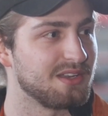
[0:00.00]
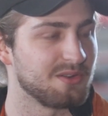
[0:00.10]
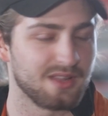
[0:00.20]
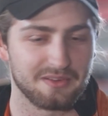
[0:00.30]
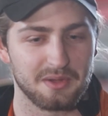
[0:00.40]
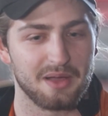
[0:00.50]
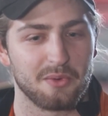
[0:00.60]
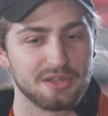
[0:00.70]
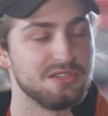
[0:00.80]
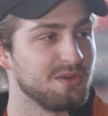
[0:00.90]
and you're like, well, I
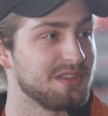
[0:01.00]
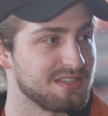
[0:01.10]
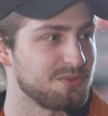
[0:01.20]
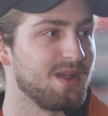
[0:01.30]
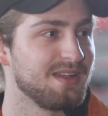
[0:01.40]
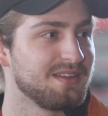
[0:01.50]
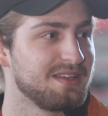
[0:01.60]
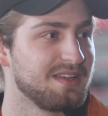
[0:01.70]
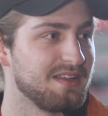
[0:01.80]
want to do it this way.